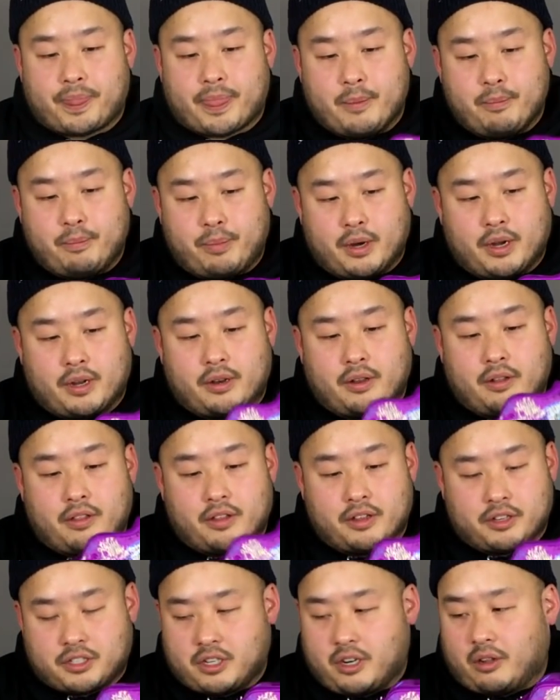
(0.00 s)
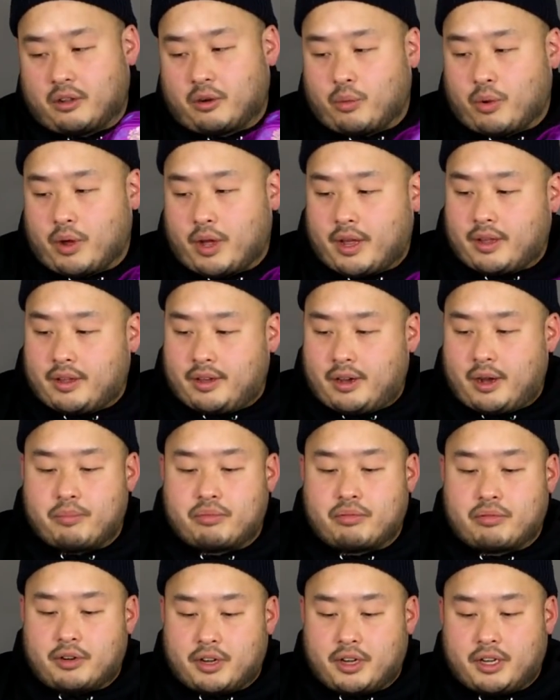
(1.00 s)
But this colorway, a
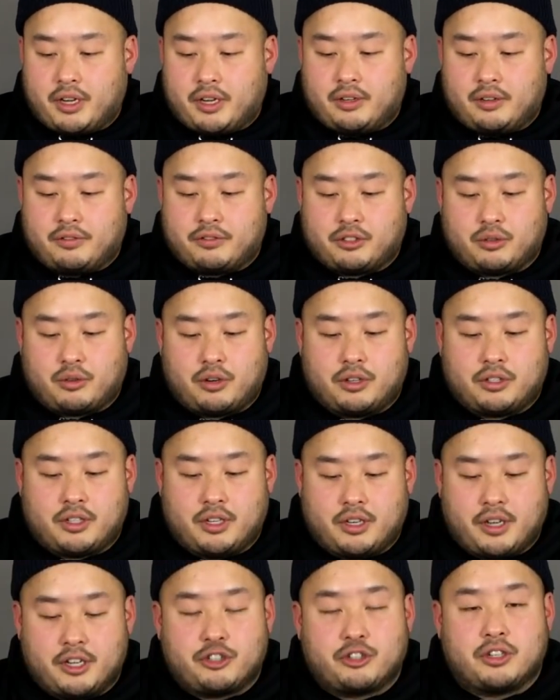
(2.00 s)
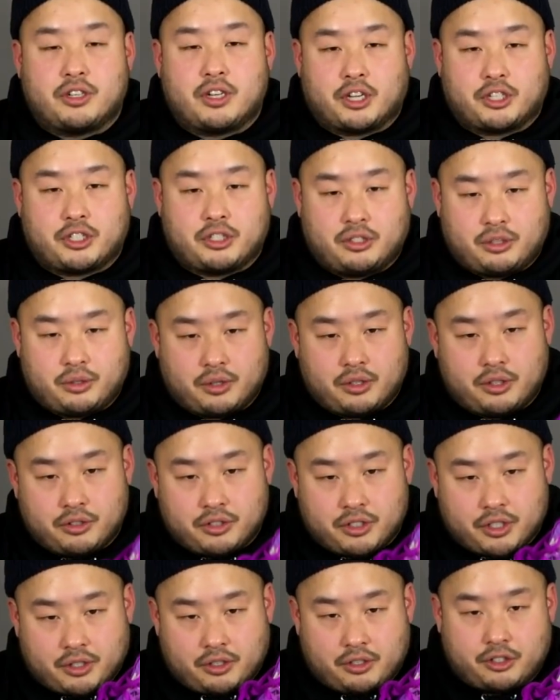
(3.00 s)
preheat of sorts, an introduction to a new
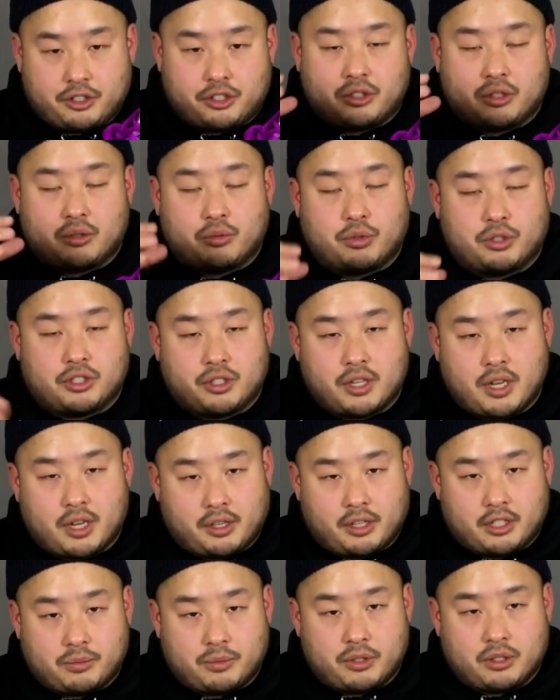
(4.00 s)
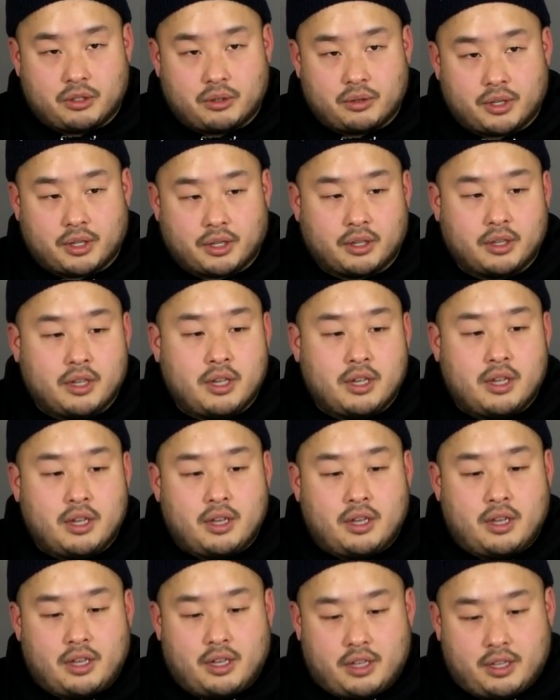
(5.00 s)
signature shoe, which Nike has been doing,
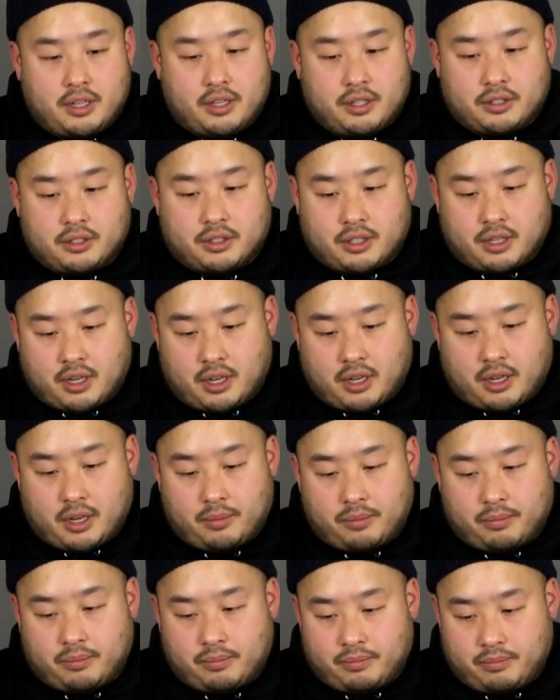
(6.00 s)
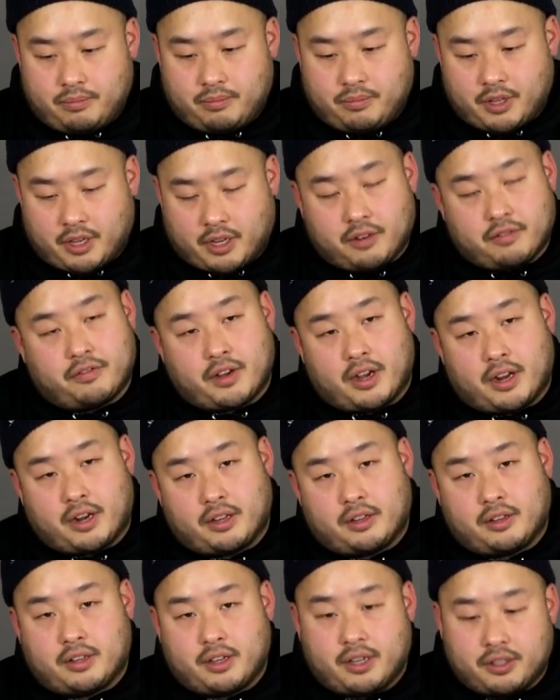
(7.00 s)
is the
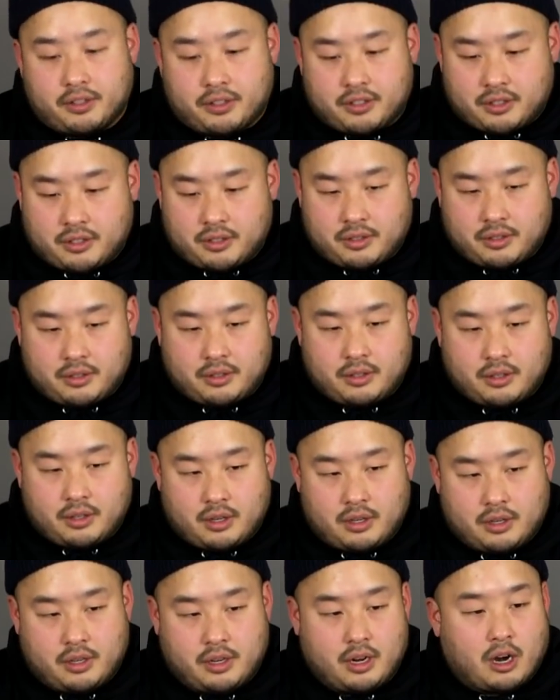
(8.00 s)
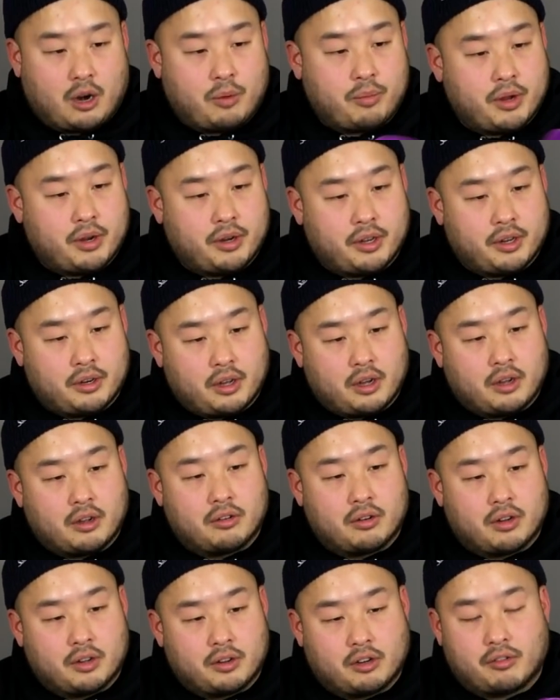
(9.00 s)
confetti. It's, in our opinion,
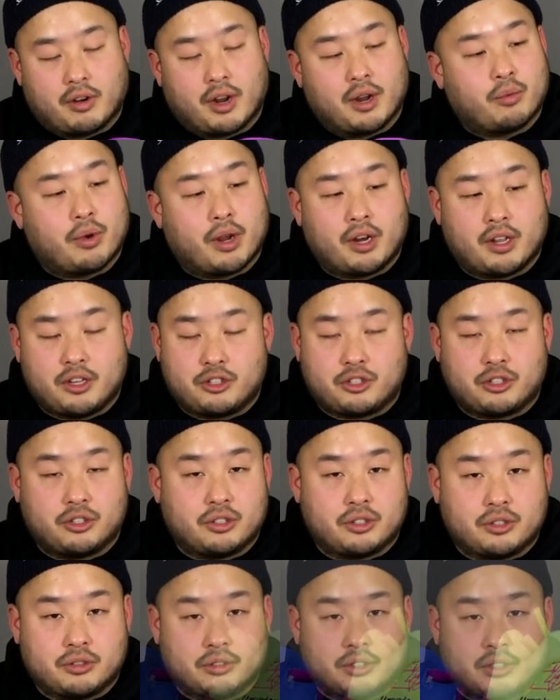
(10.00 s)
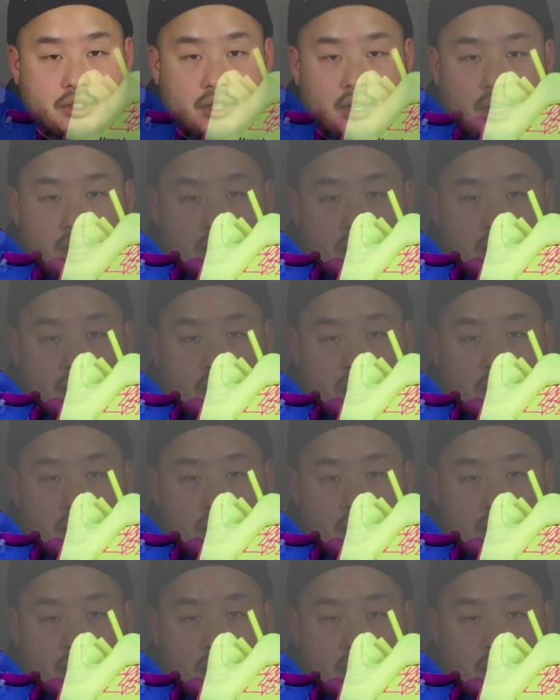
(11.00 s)
a great way to introduce